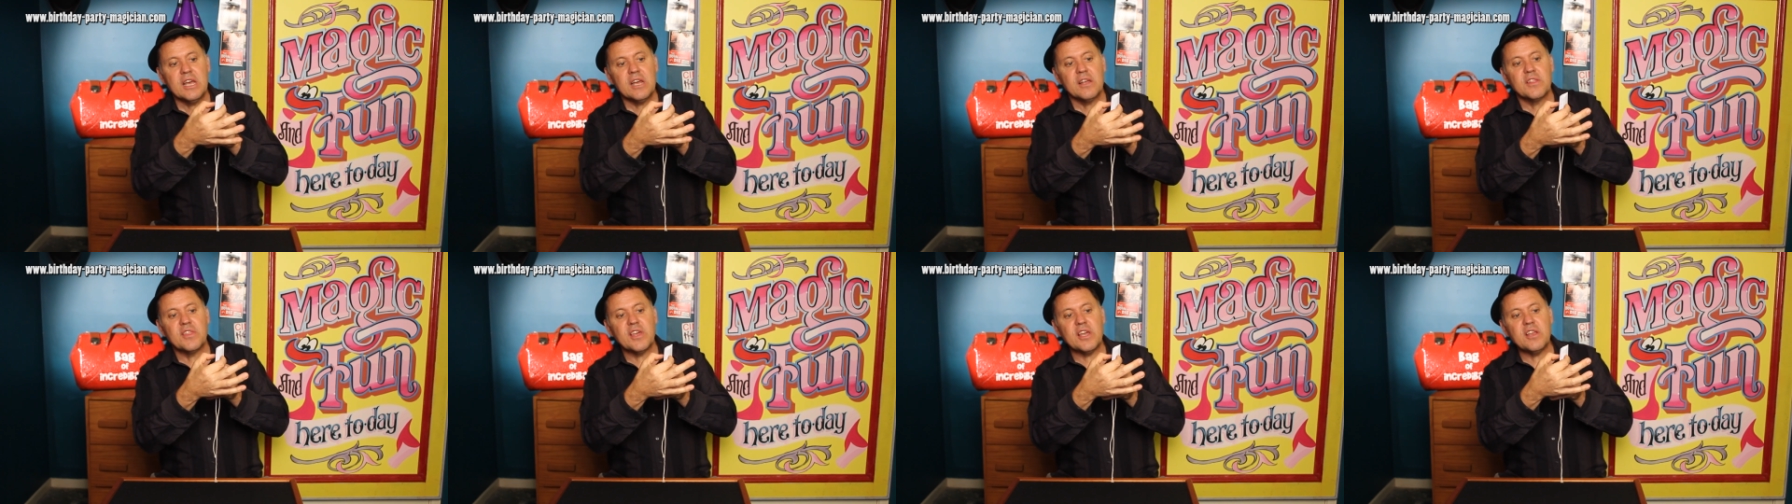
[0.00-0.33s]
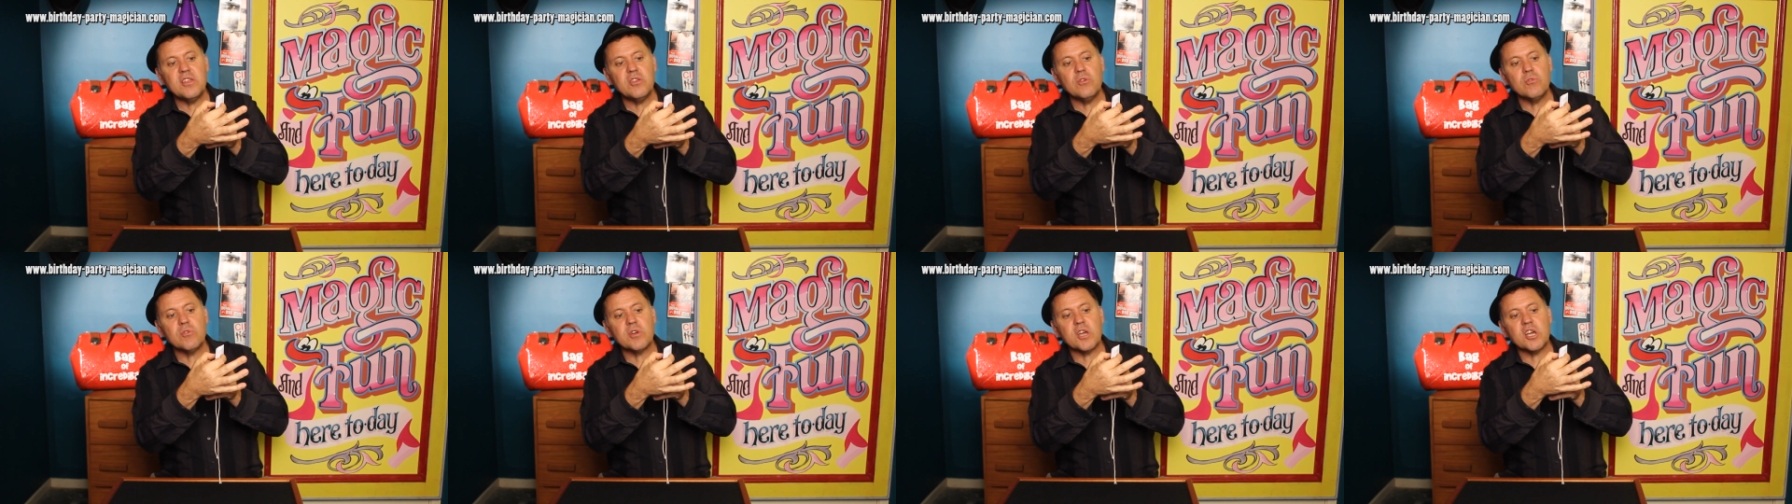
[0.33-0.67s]
Then
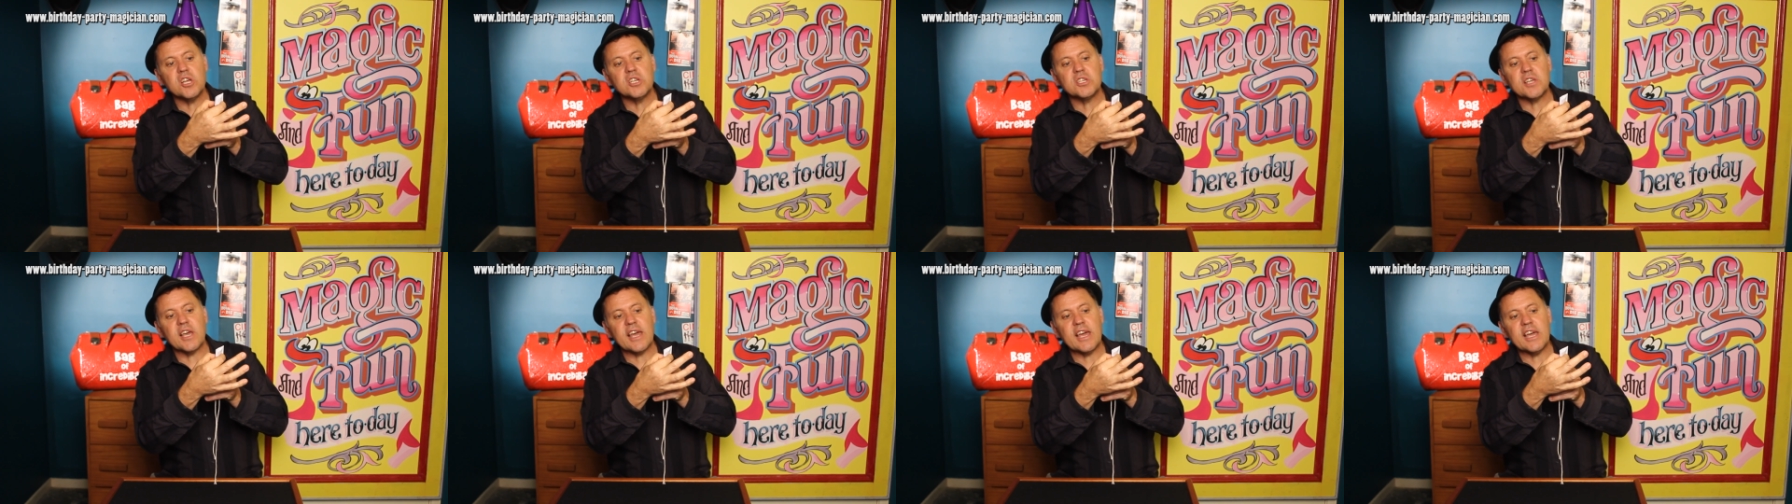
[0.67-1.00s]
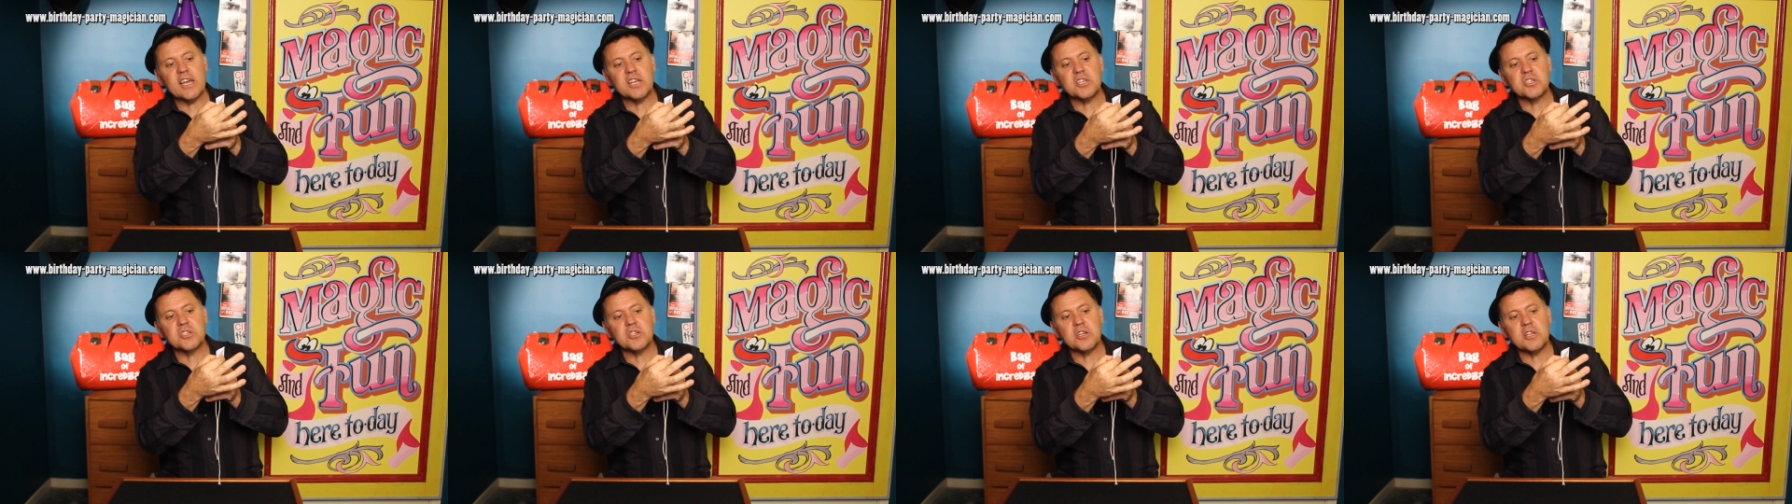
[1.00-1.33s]
you're going to
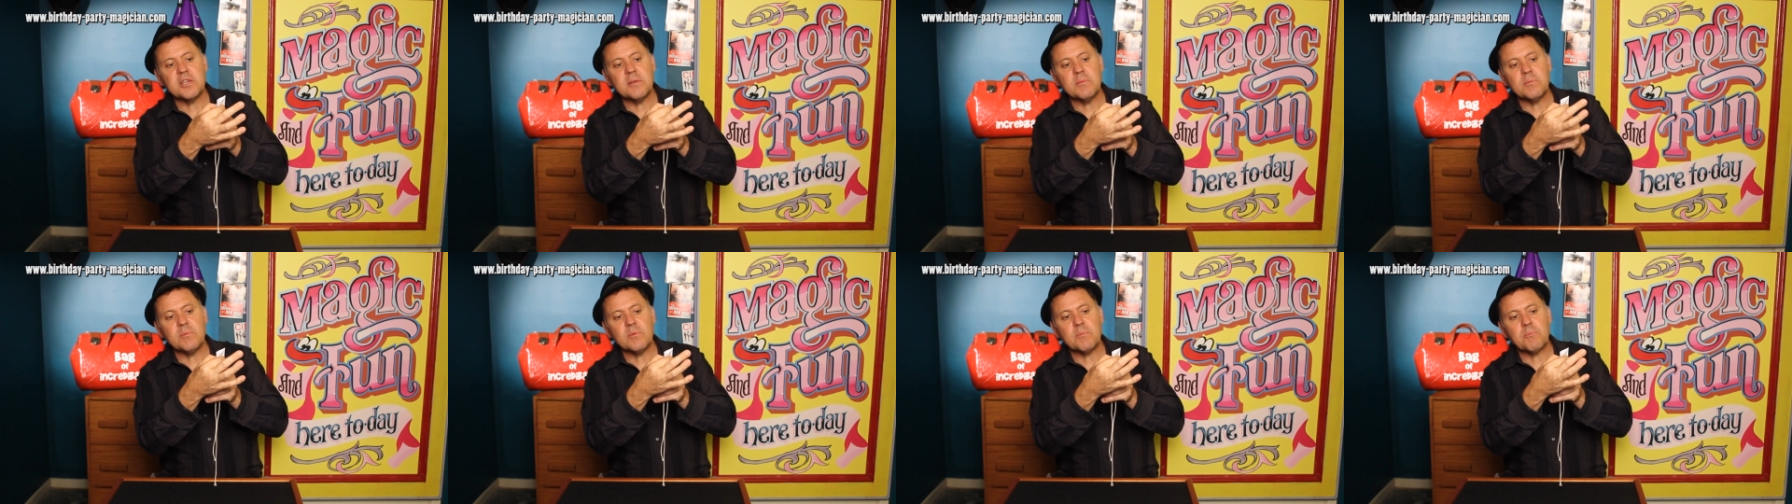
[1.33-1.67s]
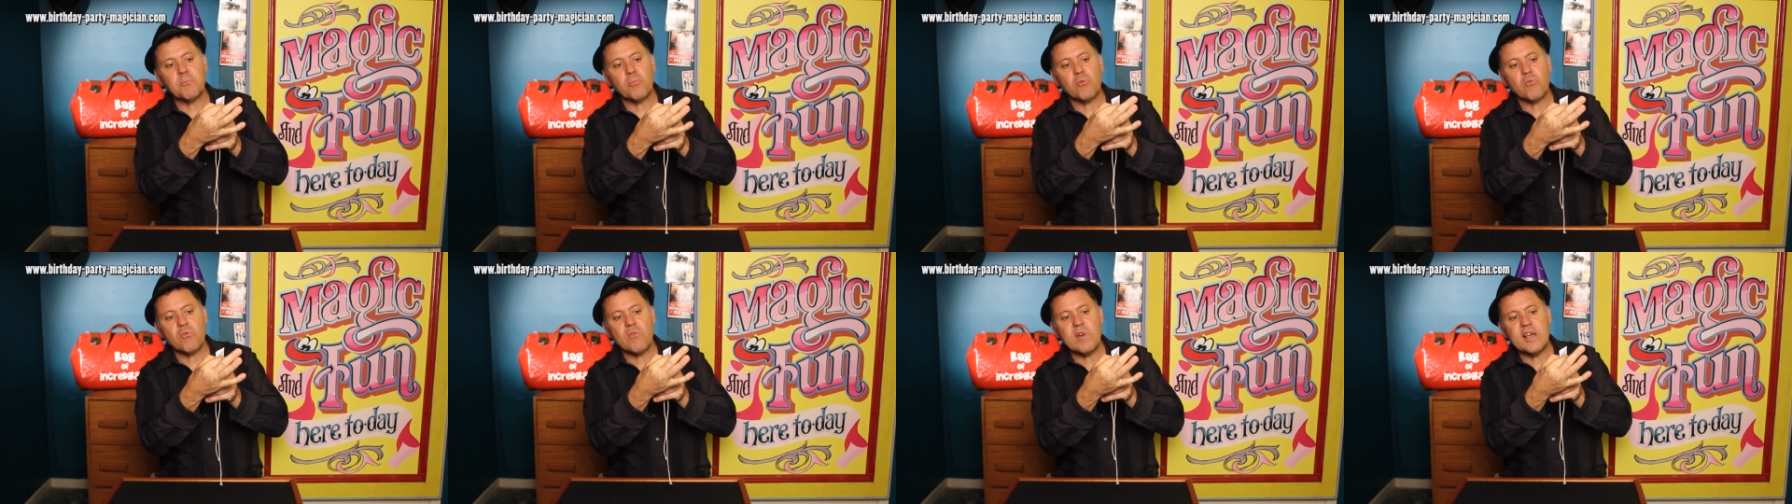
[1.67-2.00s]
actually
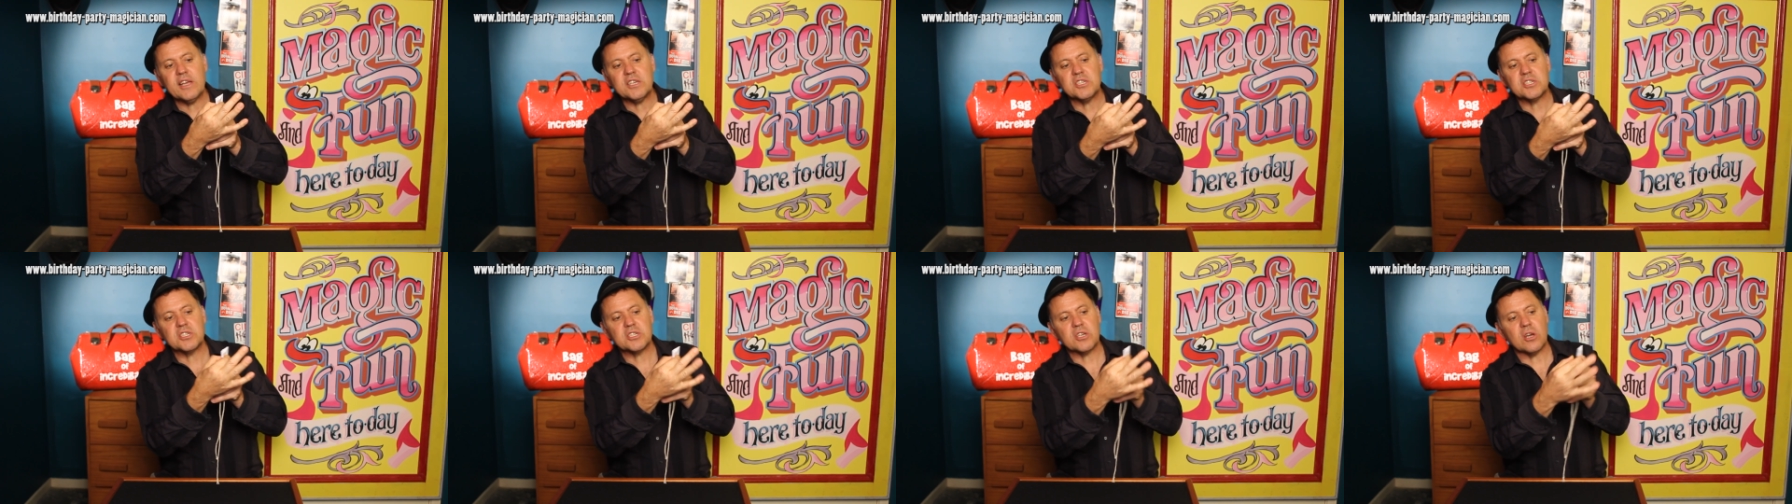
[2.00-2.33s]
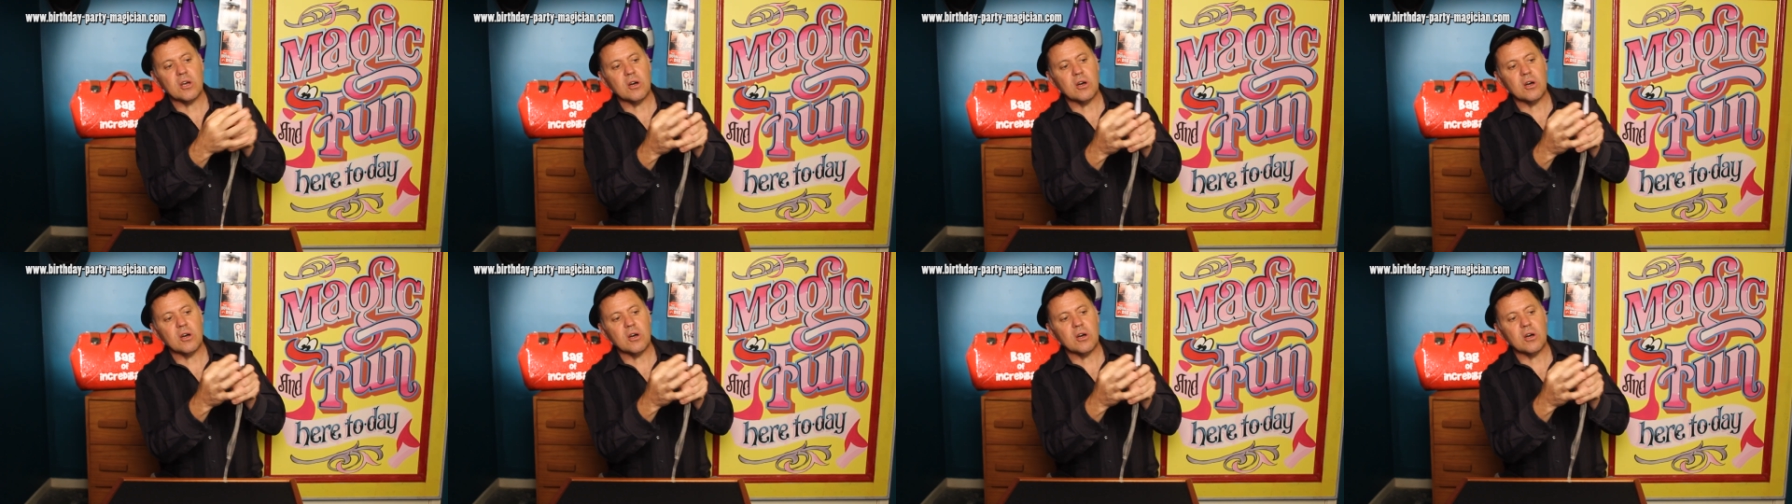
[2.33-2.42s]
press